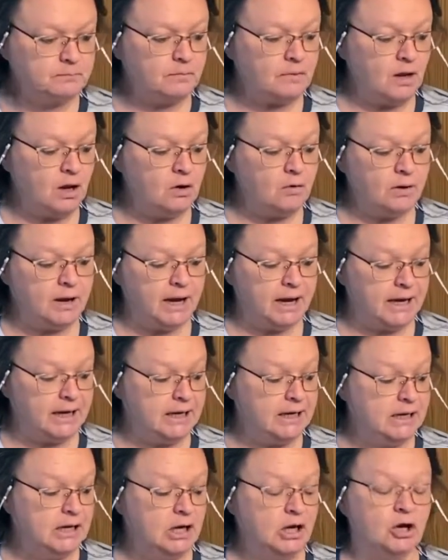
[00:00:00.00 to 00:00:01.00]
Okay,
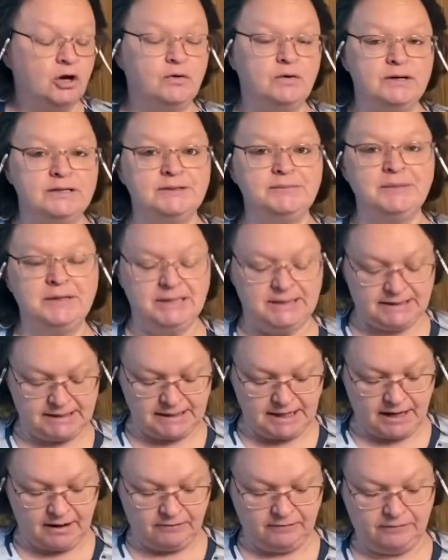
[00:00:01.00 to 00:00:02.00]
Christmas
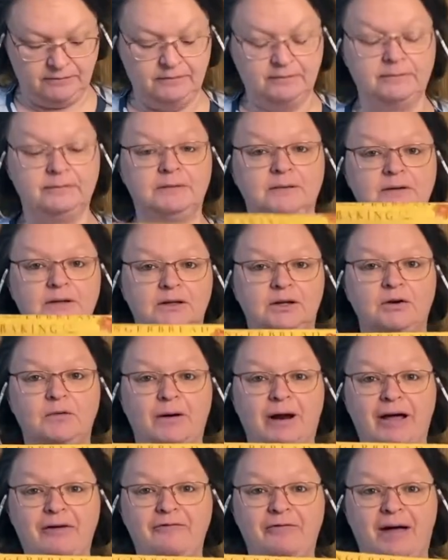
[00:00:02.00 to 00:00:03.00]
stuff. Look
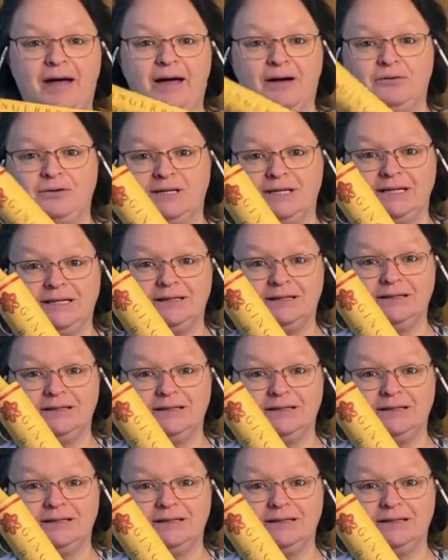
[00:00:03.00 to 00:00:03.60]
what I found.